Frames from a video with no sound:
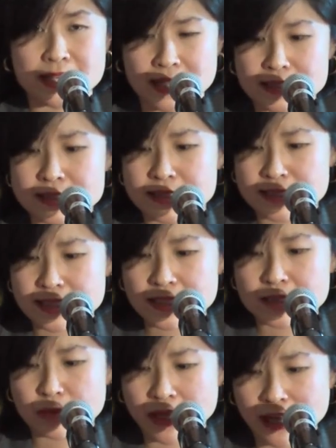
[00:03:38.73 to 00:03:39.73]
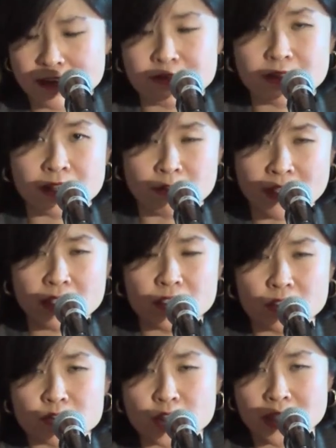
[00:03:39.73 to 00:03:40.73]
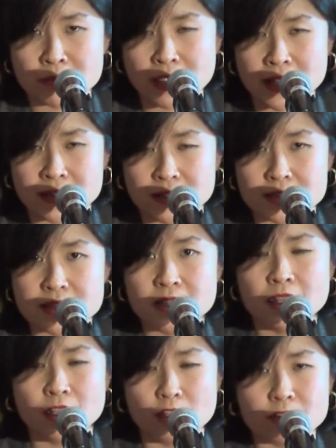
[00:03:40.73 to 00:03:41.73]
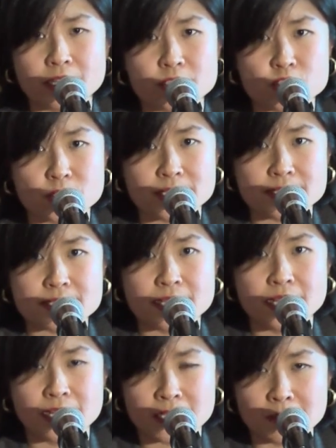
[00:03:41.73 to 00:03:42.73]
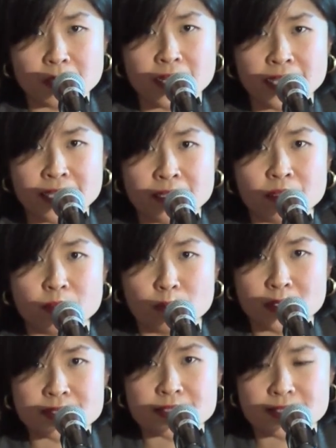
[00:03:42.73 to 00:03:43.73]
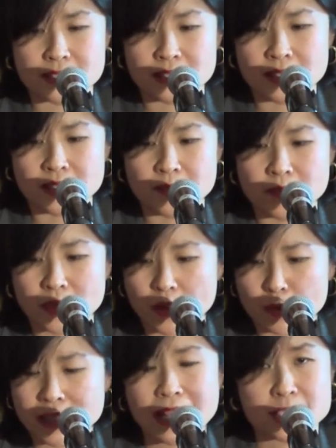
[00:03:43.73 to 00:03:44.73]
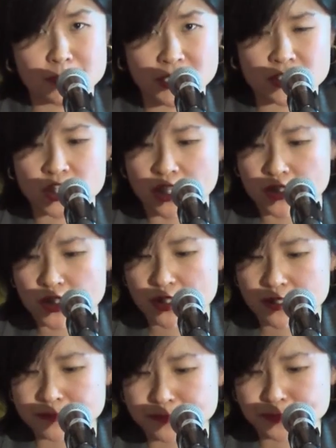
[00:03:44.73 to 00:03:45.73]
And indeed, we have a very good track record of countries complying with what has been judged.